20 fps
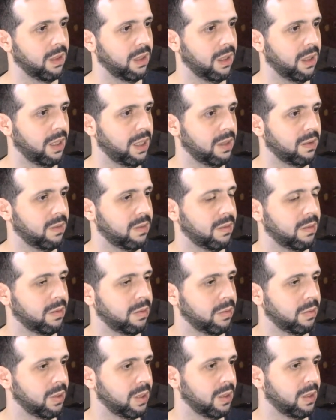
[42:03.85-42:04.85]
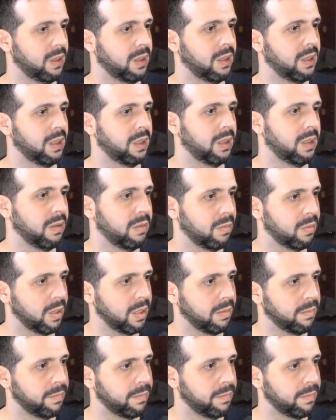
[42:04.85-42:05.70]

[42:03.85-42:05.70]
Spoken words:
Let's do it in this way.